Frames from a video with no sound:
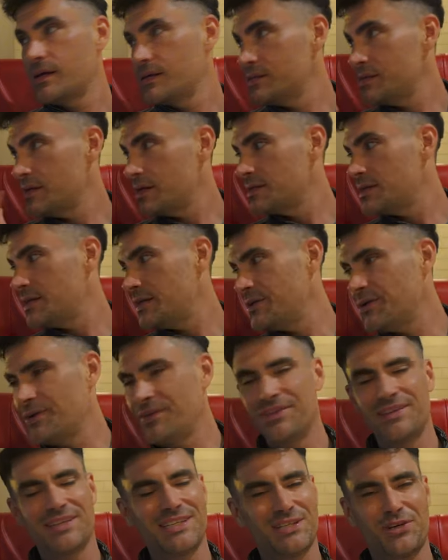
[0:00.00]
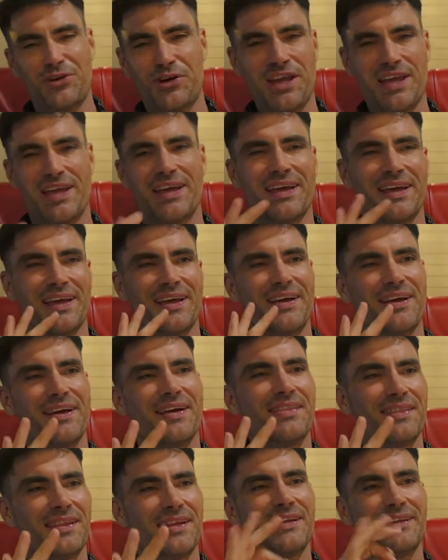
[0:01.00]
It's actually on the street,
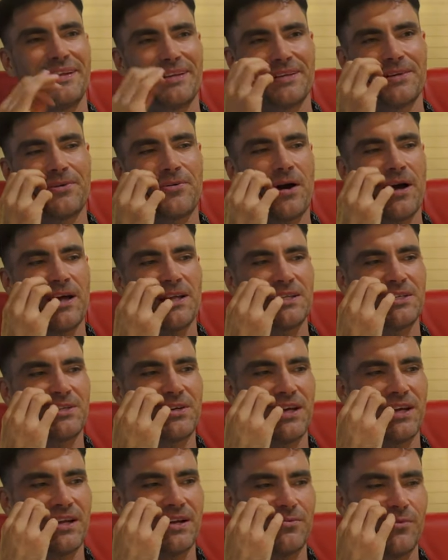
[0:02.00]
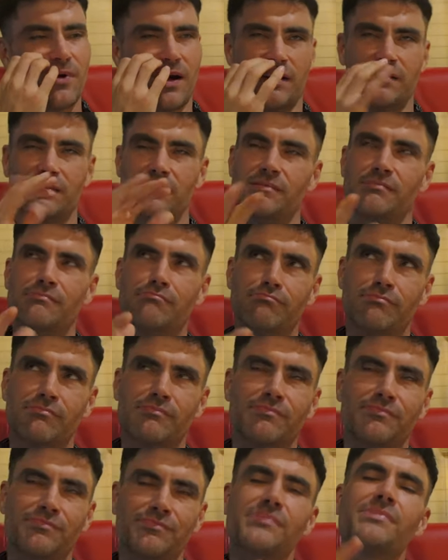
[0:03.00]
the little quiet street, well,
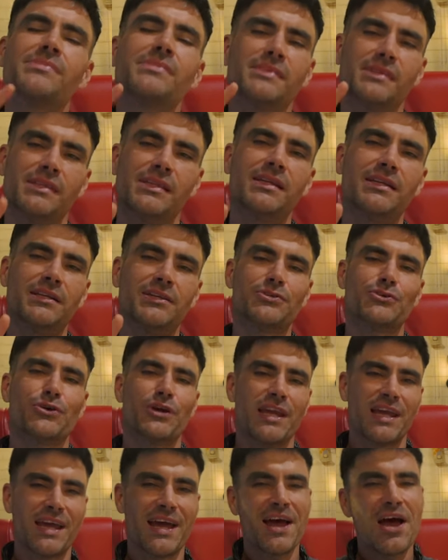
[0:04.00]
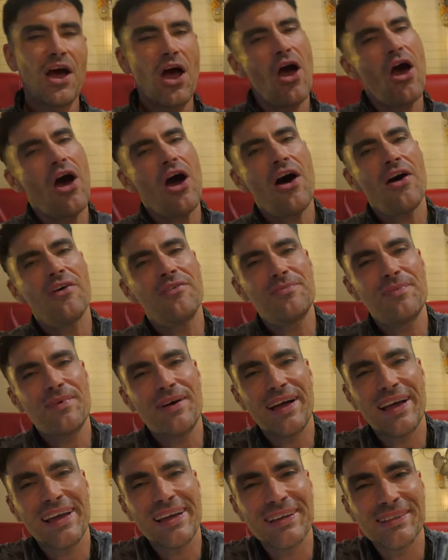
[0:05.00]
the little street of
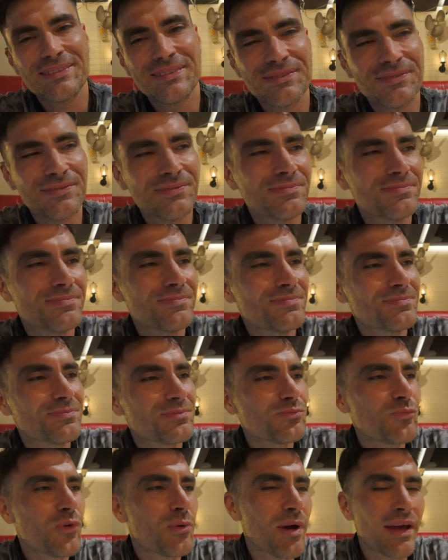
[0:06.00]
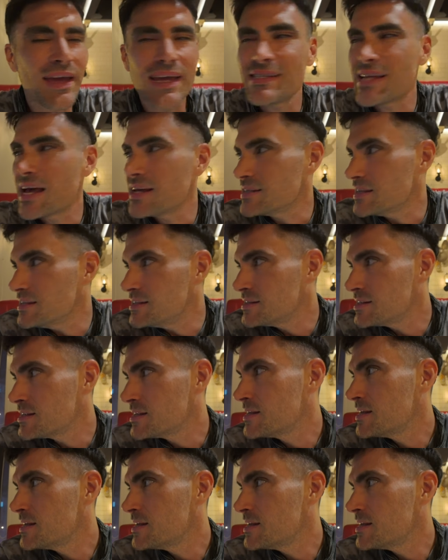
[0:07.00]
my, where my guest house is,